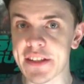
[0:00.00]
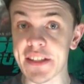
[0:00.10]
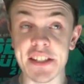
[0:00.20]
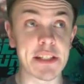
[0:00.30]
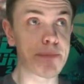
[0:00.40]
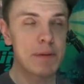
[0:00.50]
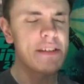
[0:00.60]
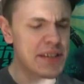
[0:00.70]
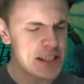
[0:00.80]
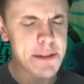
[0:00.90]
Sissy,
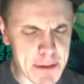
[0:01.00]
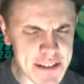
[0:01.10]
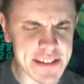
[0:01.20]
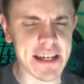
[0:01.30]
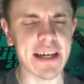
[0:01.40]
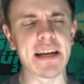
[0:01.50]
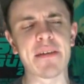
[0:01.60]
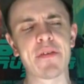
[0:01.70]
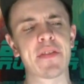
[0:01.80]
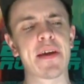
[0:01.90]
Sissy Spacek and
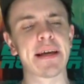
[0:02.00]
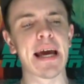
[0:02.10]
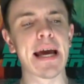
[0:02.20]
everything.